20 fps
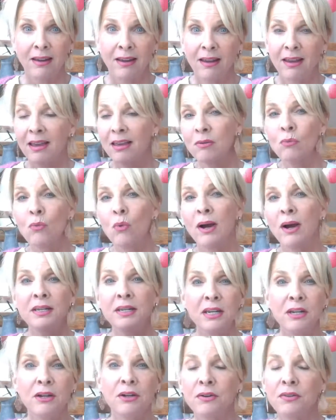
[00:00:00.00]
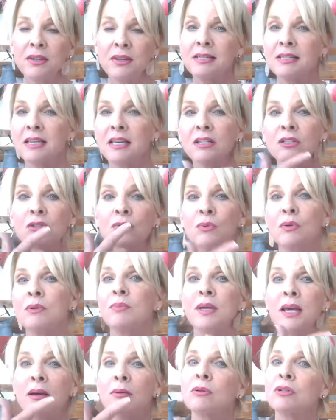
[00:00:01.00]
In 1 year, these kids would
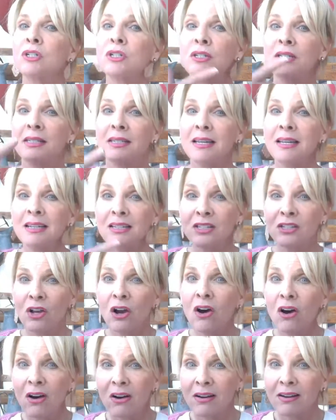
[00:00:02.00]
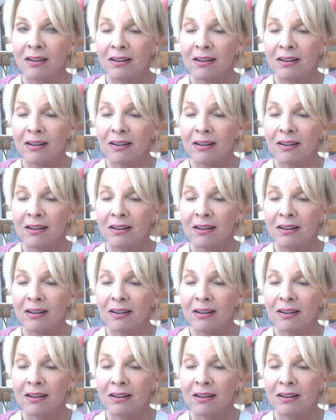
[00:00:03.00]
be able to sing a song